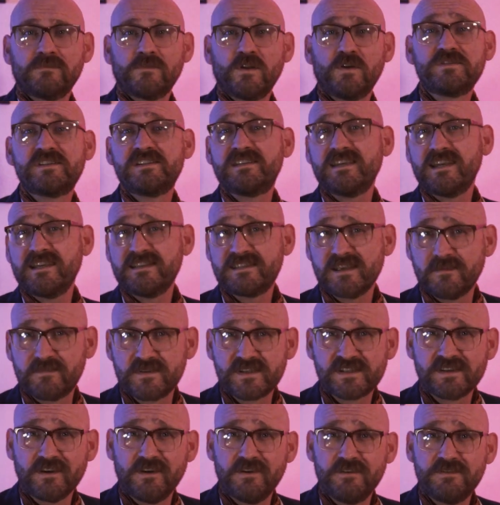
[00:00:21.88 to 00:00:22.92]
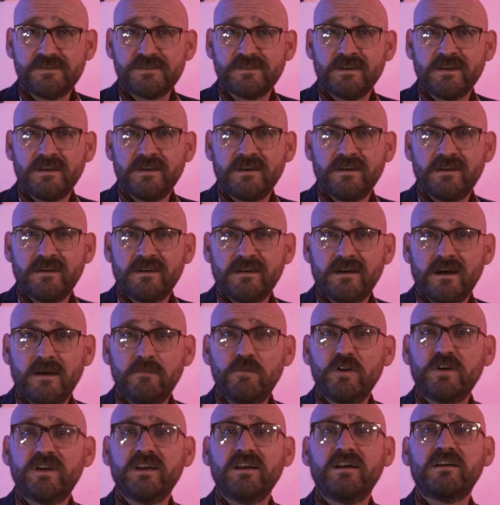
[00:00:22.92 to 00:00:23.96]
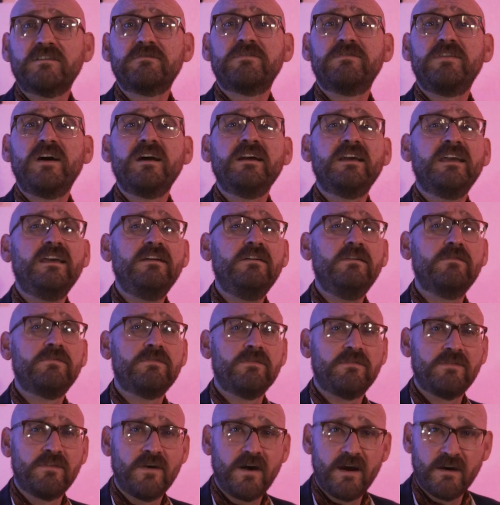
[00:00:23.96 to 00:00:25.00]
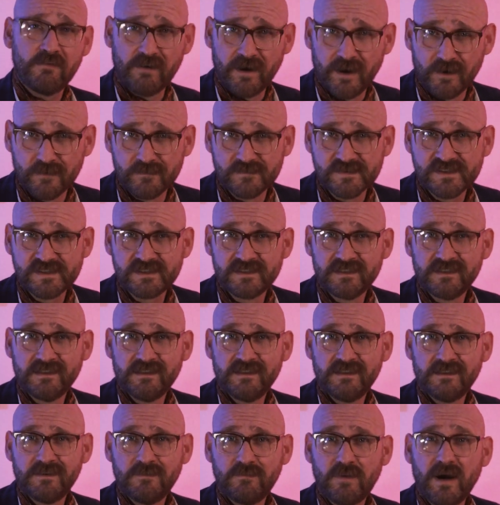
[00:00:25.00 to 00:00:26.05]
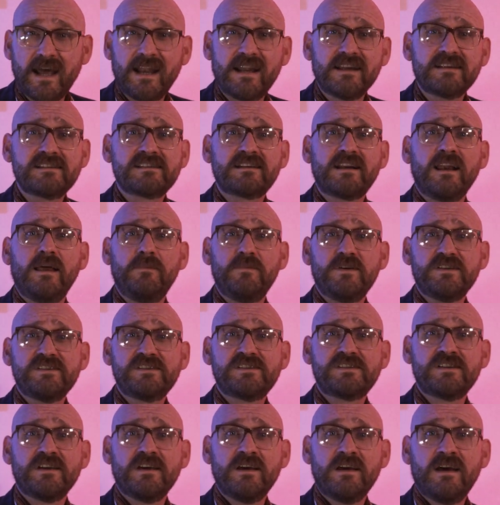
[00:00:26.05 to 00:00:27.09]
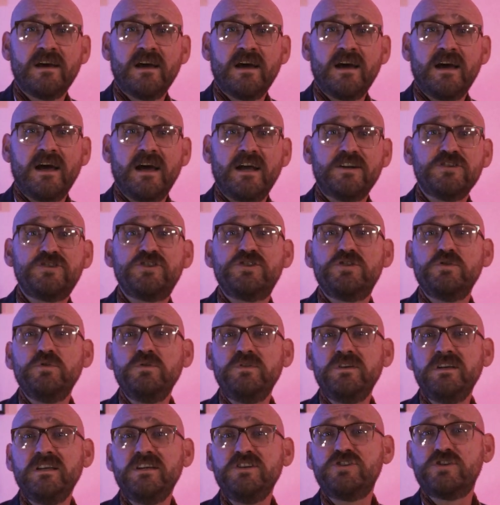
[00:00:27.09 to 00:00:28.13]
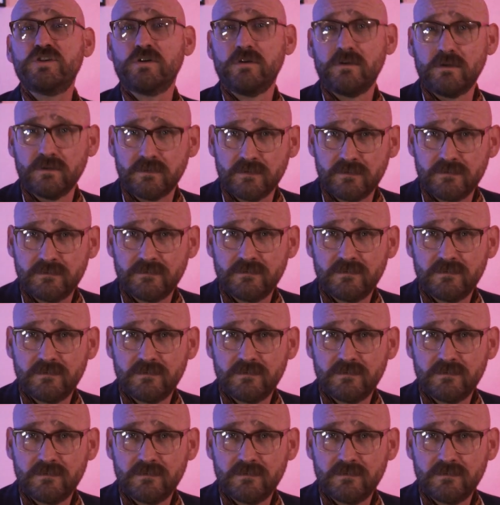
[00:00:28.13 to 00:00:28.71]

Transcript: On today's episode, I'm looking at Fungi of the Far Realms by Clements and Shuyi Zhang.